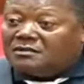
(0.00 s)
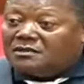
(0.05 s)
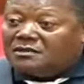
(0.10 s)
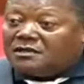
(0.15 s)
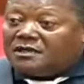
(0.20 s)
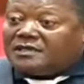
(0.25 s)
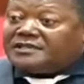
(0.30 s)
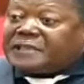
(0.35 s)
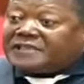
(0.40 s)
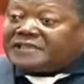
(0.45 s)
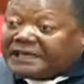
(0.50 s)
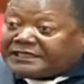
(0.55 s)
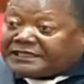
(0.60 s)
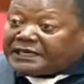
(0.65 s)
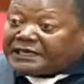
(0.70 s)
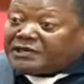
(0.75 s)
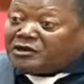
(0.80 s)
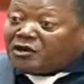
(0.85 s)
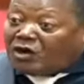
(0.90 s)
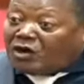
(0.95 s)
Is it
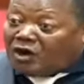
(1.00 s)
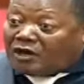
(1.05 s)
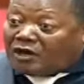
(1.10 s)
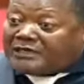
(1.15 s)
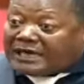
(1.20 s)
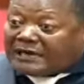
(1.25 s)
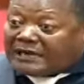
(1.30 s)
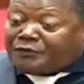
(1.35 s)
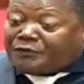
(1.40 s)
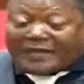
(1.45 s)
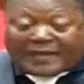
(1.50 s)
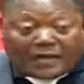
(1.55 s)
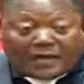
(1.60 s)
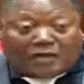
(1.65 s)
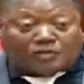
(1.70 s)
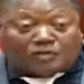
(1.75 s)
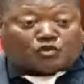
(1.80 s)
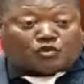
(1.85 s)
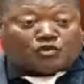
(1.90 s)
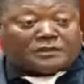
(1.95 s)
in order for the
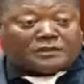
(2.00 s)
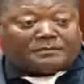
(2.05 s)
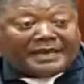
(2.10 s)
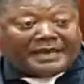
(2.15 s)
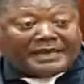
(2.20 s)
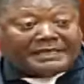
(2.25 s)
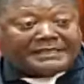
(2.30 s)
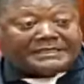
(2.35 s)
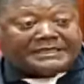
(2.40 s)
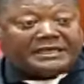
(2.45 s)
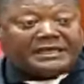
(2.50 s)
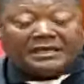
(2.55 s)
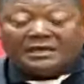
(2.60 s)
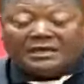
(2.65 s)
House to debate